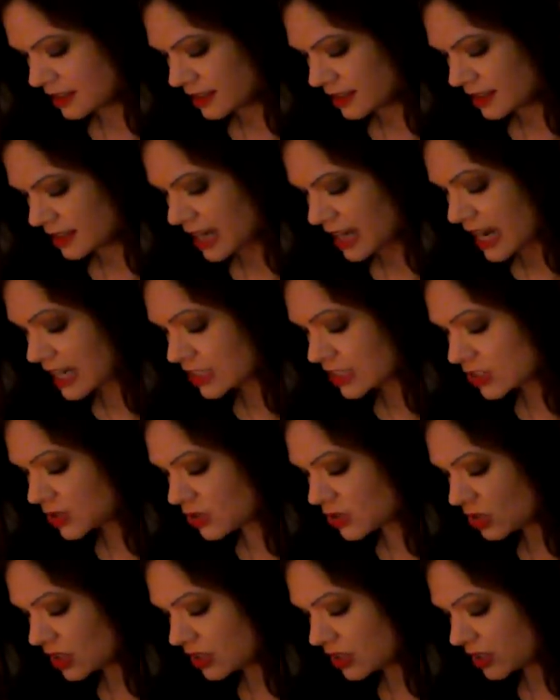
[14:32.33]
I do
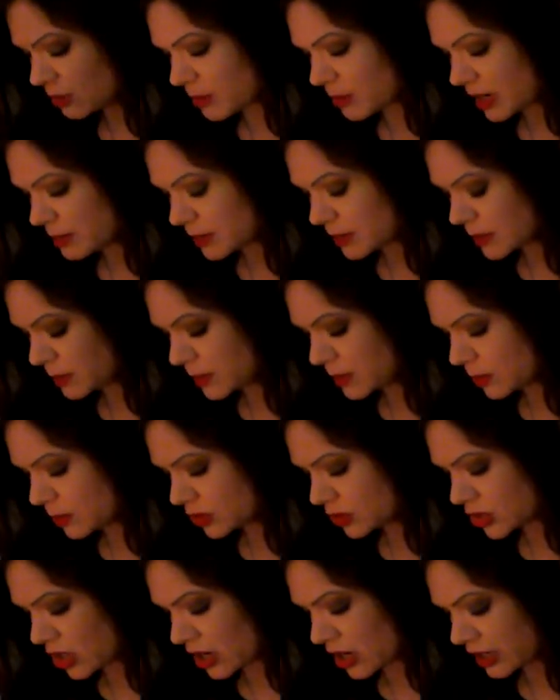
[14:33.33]
think there might be people
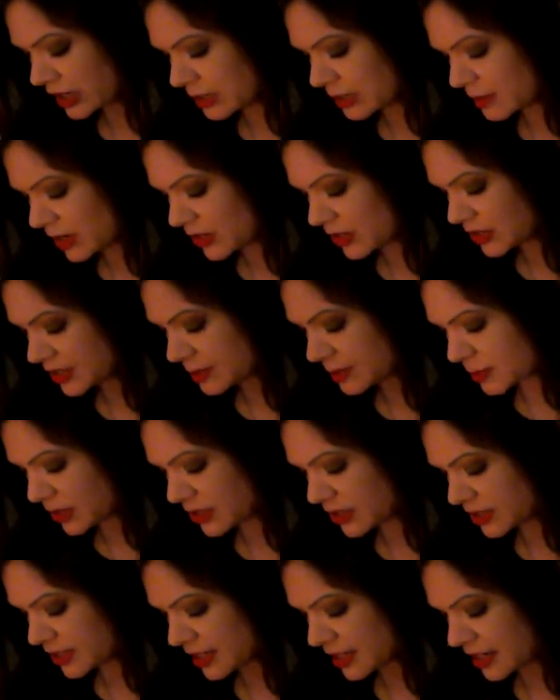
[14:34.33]
talking about this
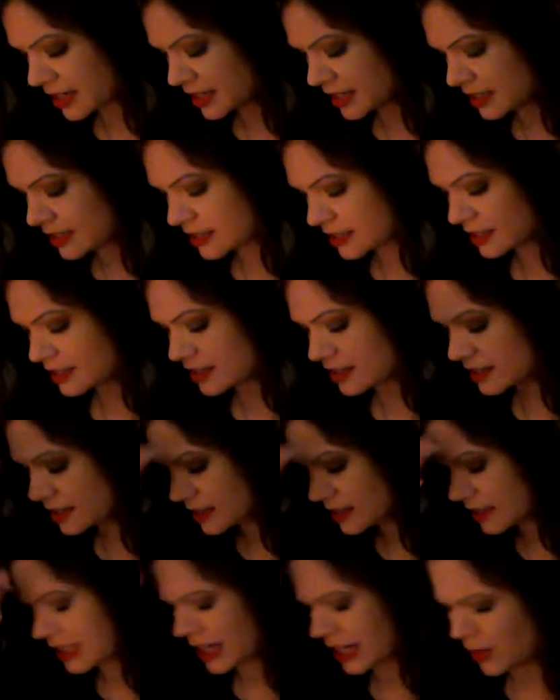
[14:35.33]
person,
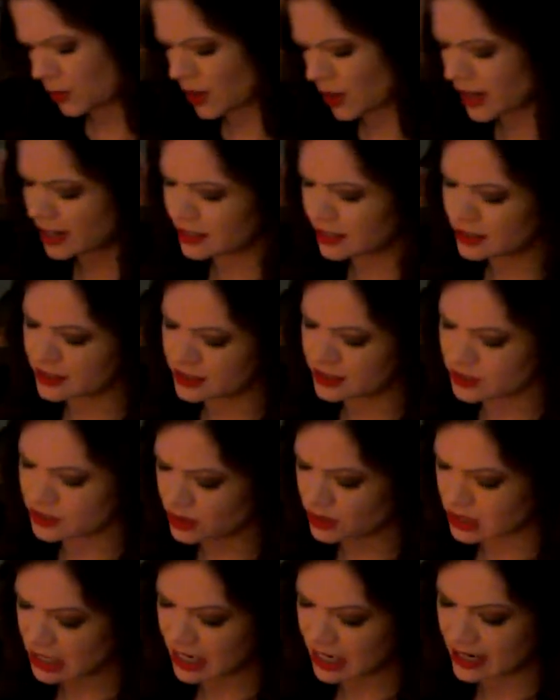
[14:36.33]
like, why are they
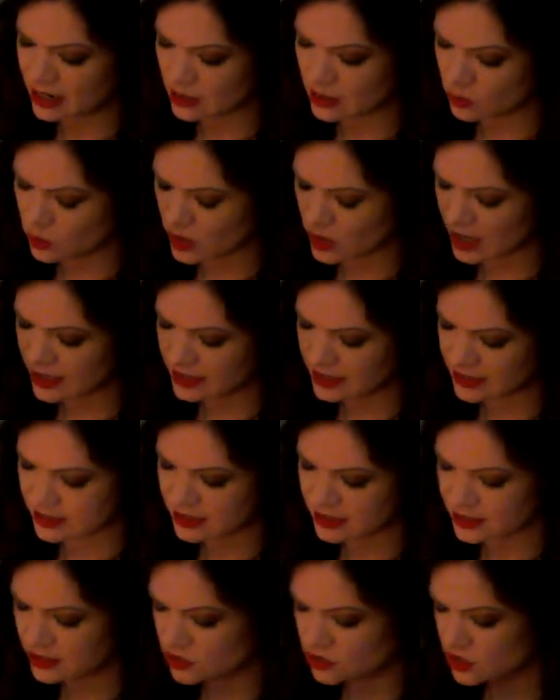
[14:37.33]
doing that? Why is
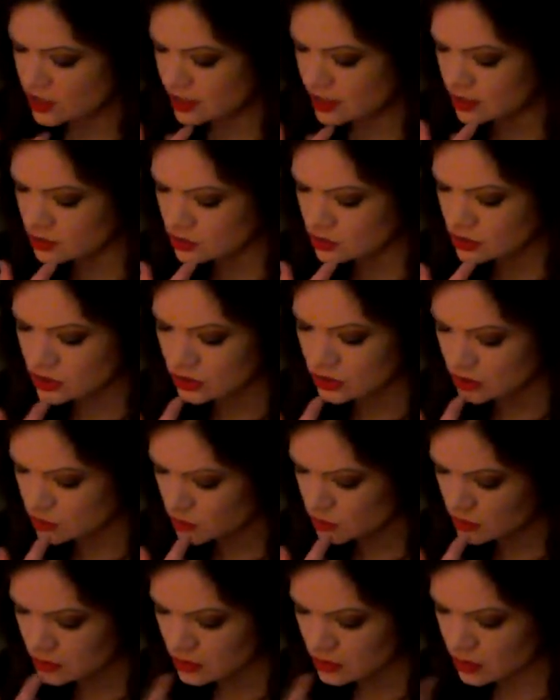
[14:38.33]
this changed?
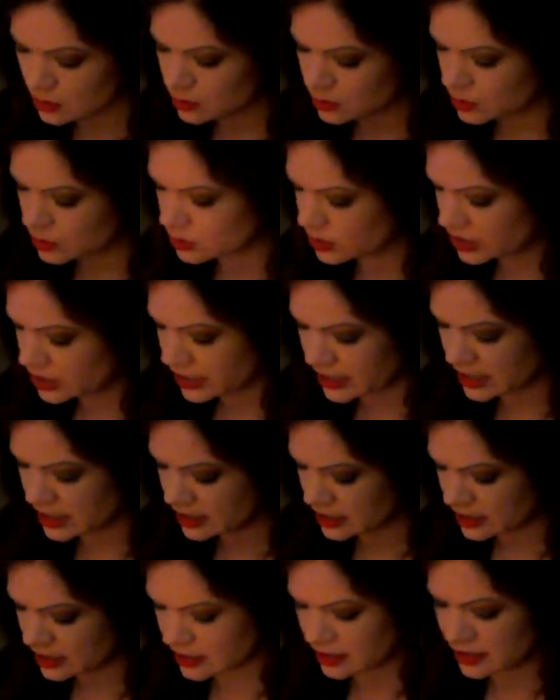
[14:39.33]
Their routine
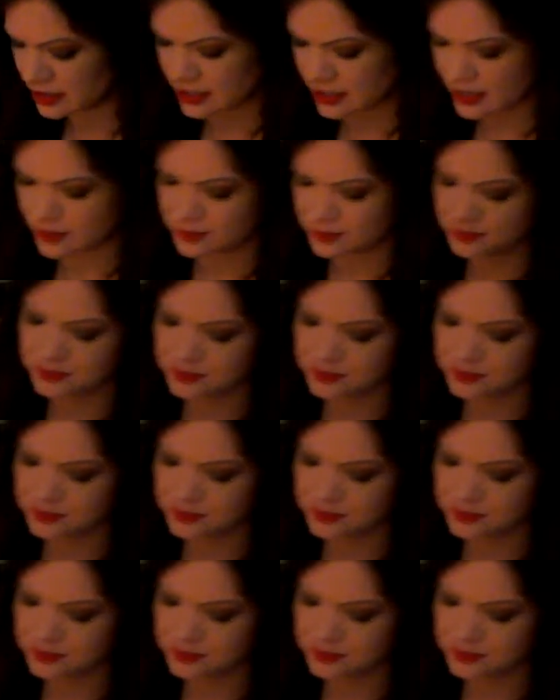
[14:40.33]
isn't the same.